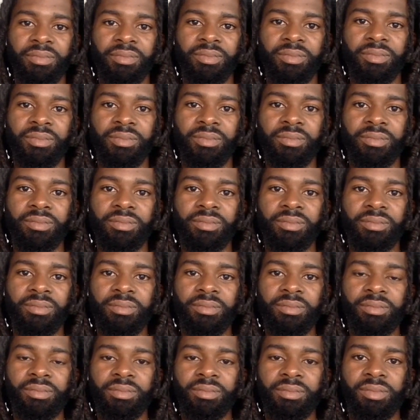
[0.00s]

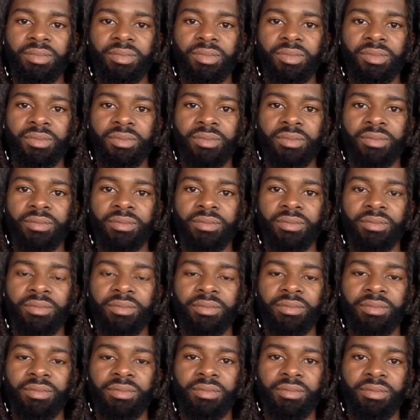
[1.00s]

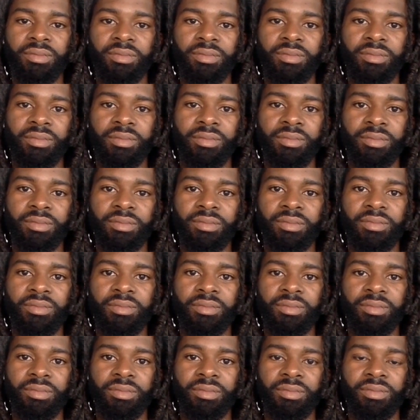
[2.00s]

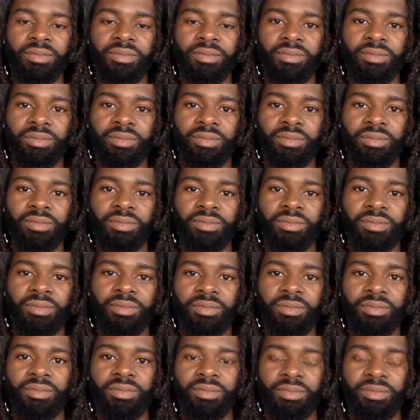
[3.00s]

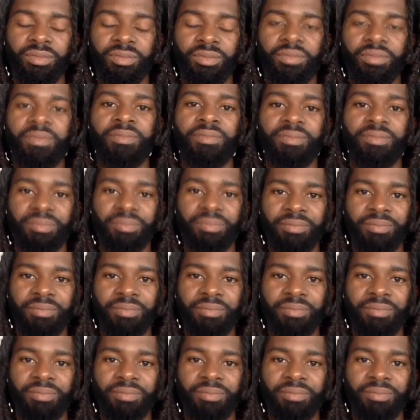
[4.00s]
No words are spoken by the person on screen.